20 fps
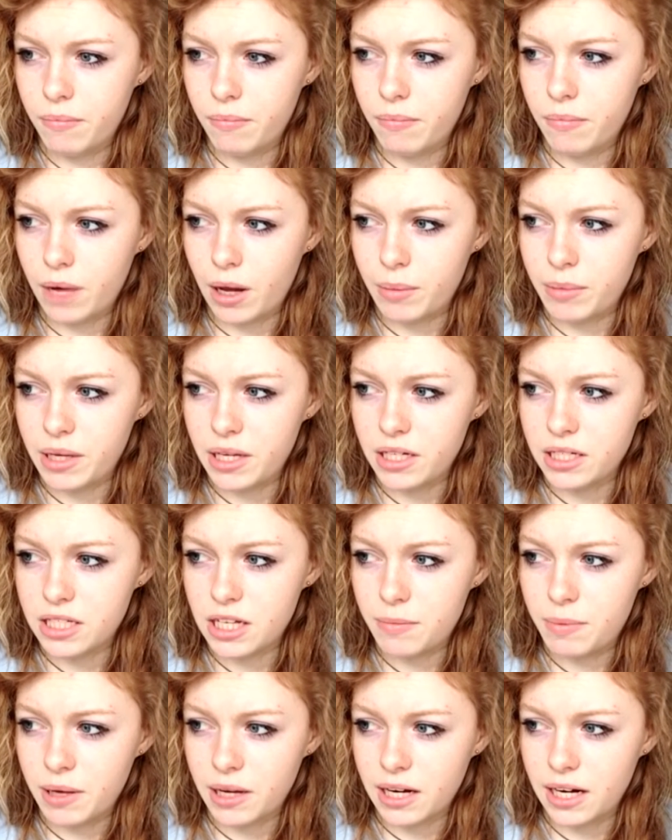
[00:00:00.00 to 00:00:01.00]

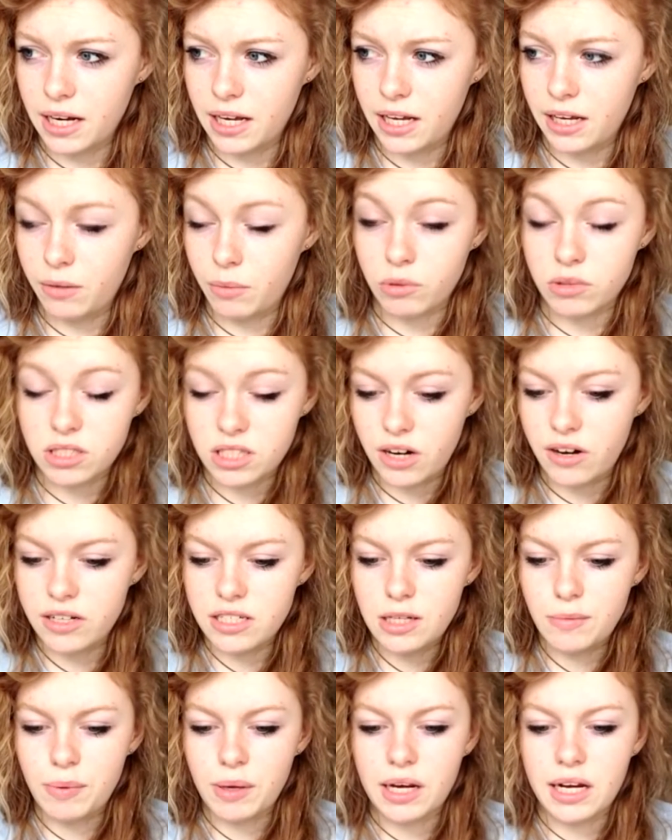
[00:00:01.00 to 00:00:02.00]

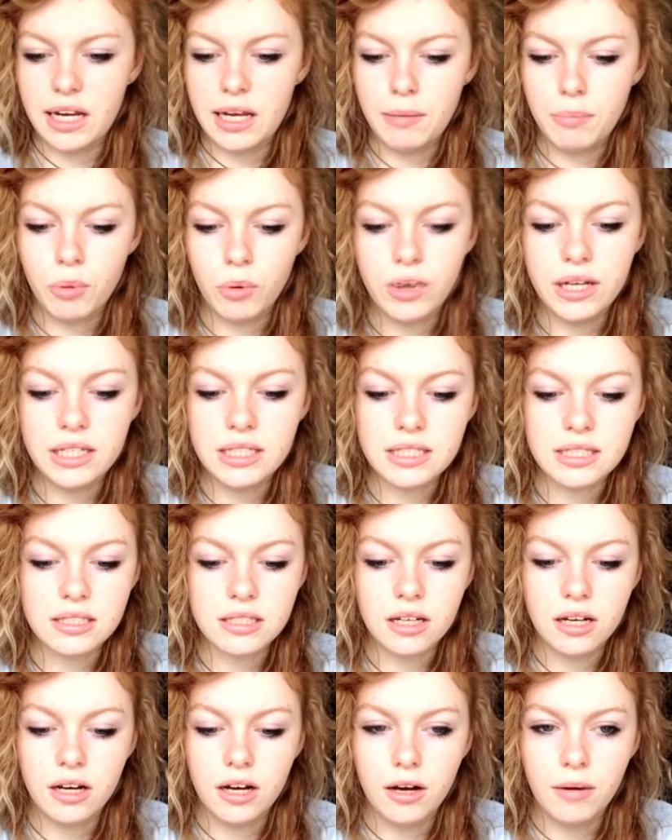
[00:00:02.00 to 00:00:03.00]
Stereotypically, boys
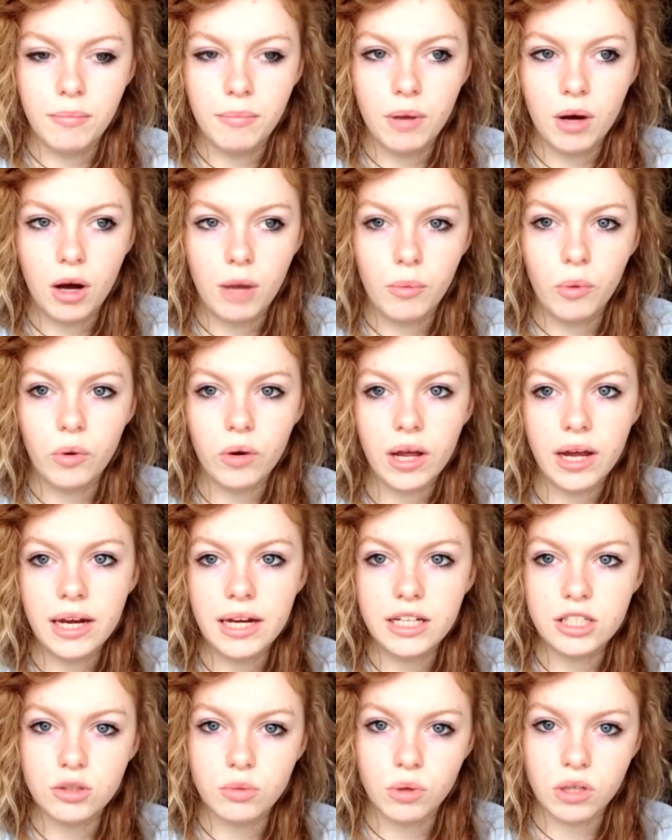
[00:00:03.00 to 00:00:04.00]
are more
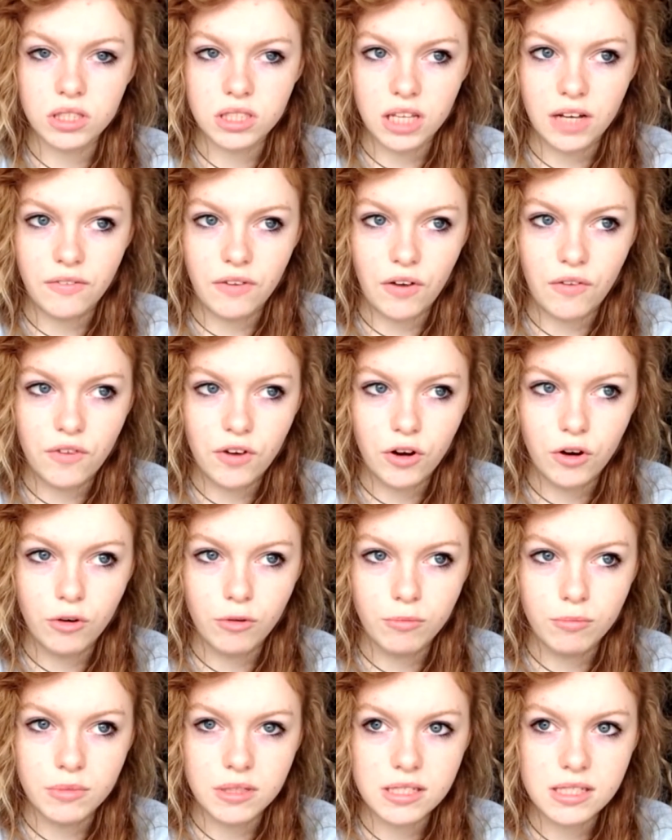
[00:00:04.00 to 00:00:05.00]
likely to watch sci-fi
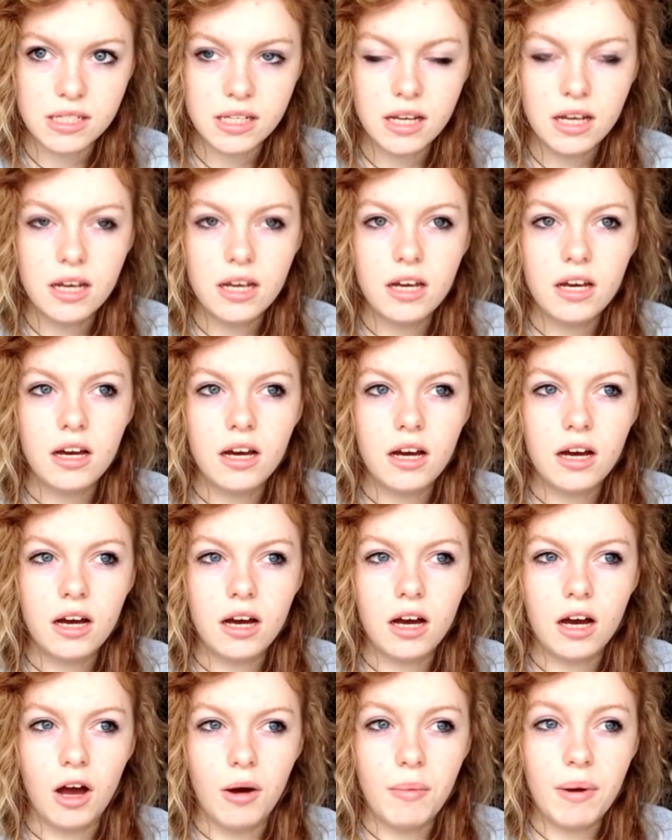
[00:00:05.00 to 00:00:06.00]
films
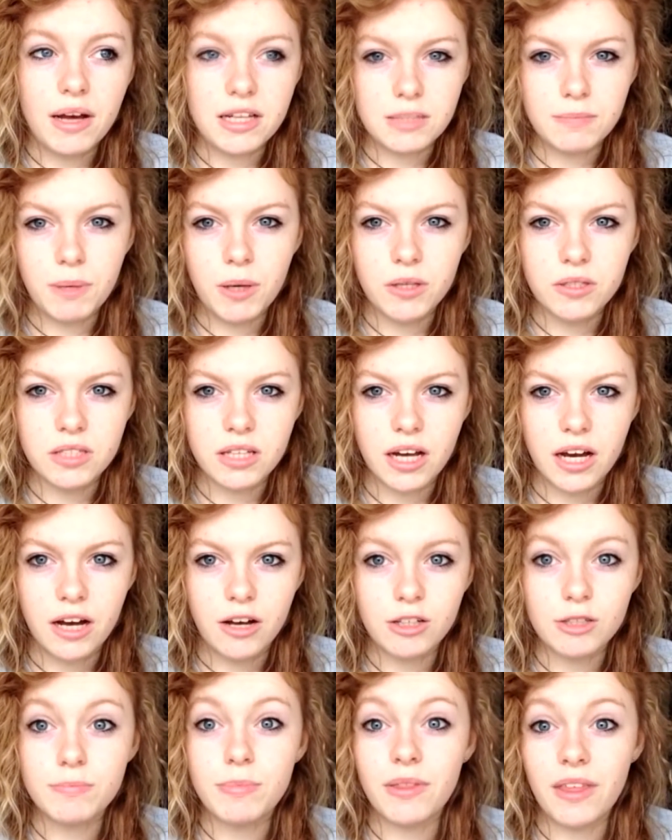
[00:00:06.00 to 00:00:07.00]
as opposed to
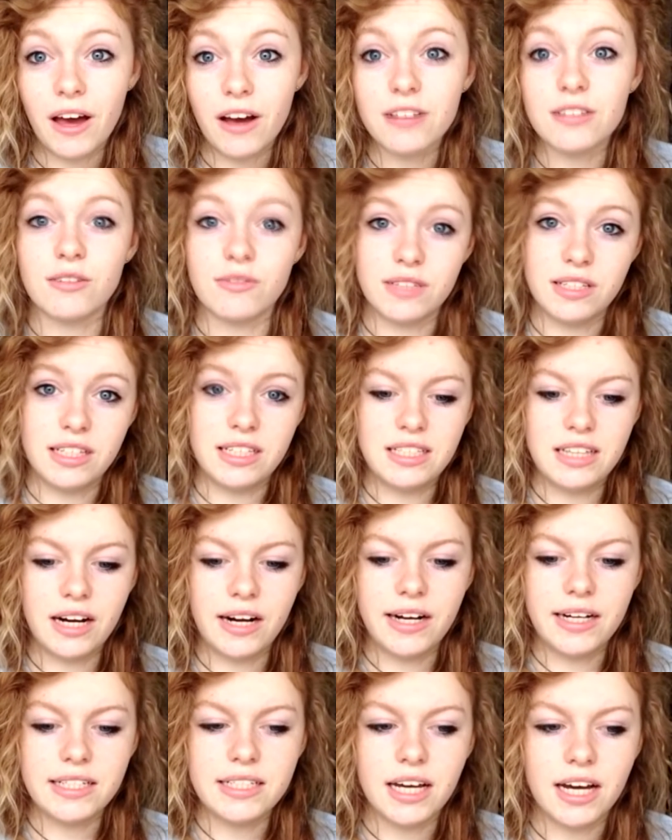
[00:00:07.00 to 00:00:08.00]
girls, but that was obviously a
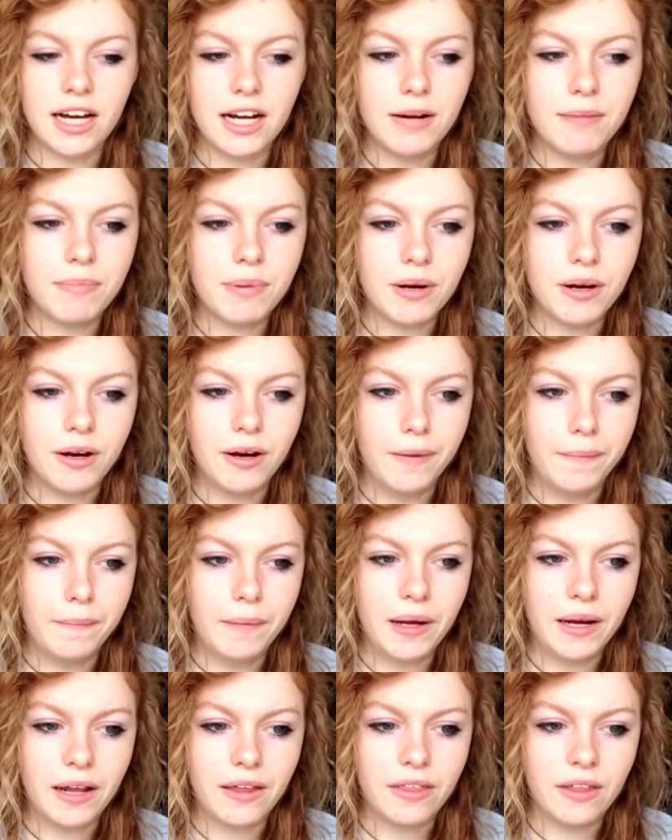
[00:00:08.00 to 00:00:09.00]
stereotype,
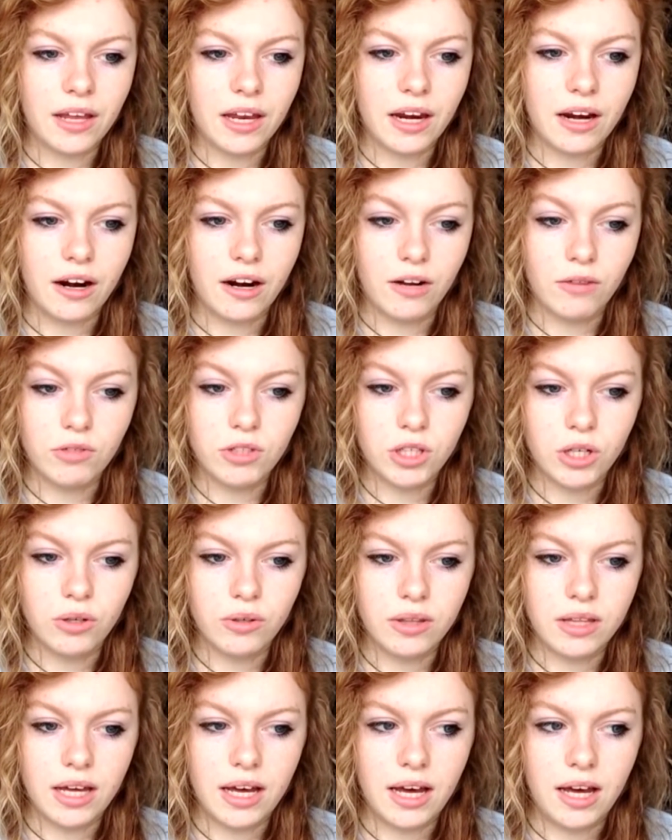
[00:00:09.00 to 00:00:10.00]
and I think it kind of
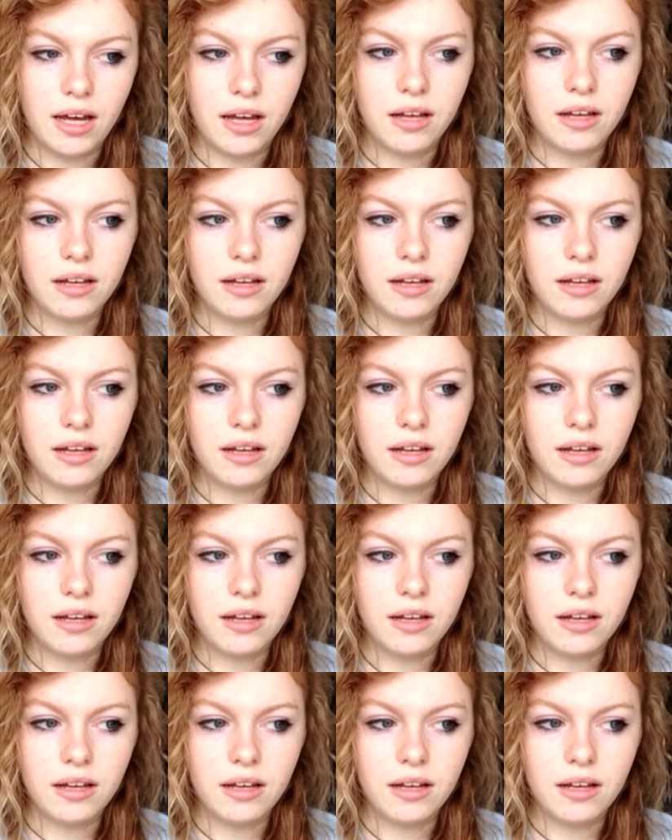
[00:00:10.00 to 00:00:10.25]
showed there,